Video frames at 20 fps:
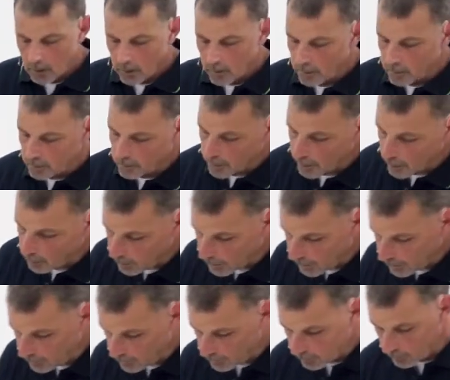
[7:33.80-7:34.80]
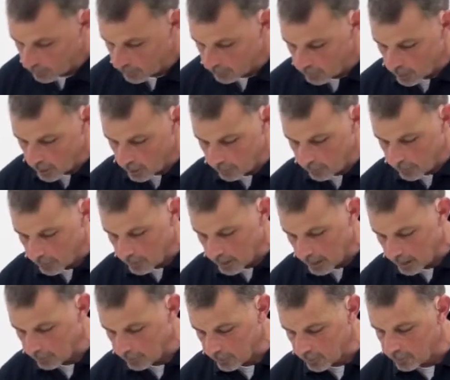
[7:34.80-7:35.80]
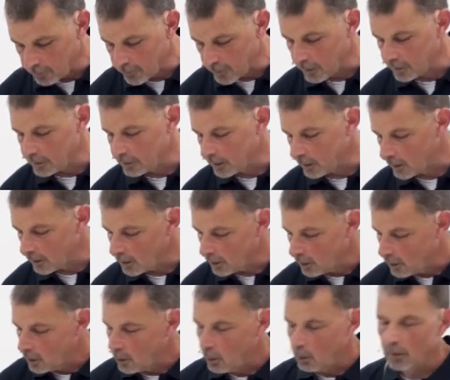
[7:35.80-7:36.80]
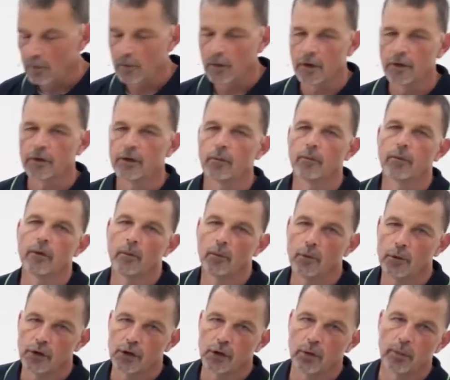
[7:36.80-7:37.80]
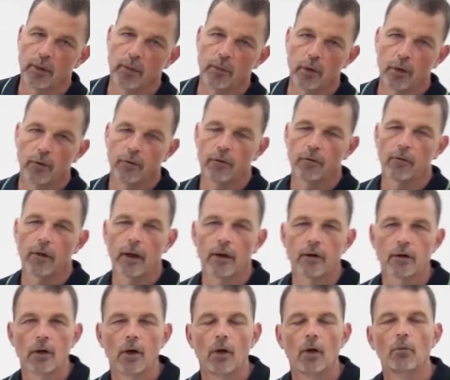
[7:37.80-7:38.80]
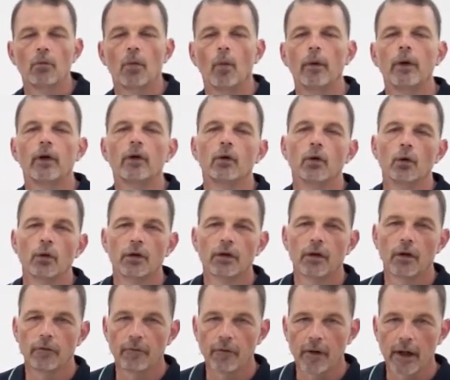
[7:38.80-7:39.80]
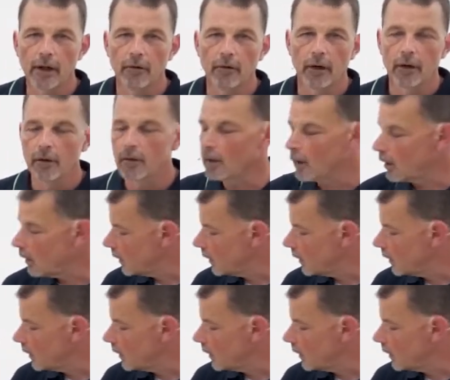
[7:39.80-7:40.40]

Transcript: And this now means that rather than having a fixed light, we've got something which can be moved around, but we can also vary the